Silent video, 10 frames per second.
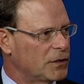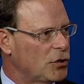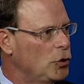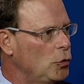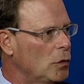But
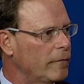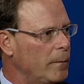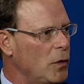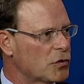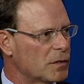two of
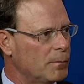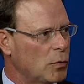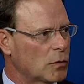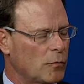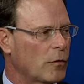the most
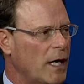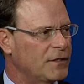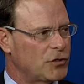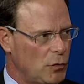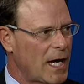important
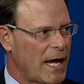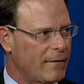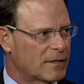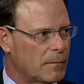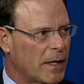rights you
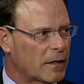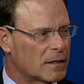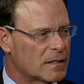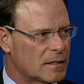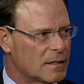have as an
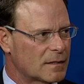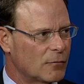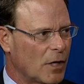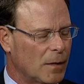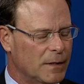American
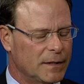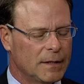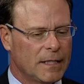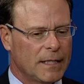citizen, Robin,